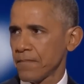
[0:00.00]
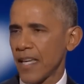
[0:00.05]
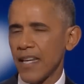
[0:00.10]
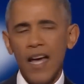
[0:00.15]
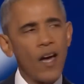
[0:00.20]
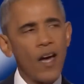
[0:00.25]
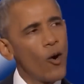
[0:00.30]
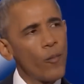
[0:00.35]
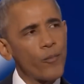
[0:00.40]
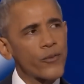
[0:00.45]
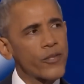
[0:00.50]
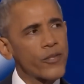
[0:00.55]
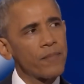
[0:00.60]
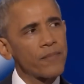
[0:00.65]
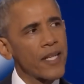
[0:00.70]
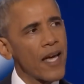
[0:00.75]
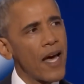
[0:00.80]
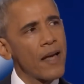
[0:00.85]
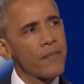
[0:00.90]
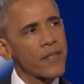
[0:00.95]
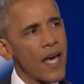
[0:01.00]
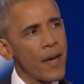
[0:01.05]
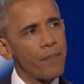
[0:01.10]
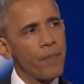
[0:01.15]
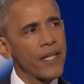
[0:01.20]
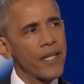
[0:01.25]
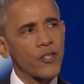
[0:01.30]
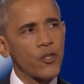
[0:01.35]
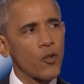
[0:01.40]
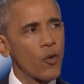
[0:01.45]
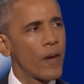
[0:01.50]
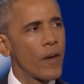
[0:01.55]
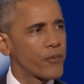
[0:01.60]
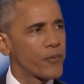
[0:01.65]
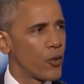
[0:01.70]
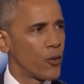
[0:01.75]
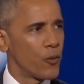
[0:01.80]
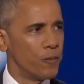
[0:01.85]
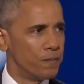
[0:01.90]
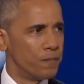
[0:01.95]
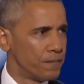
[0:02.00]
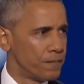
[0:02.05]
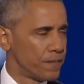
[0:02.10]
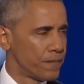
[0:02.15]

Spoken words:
And I hope sometimes I picked you up too.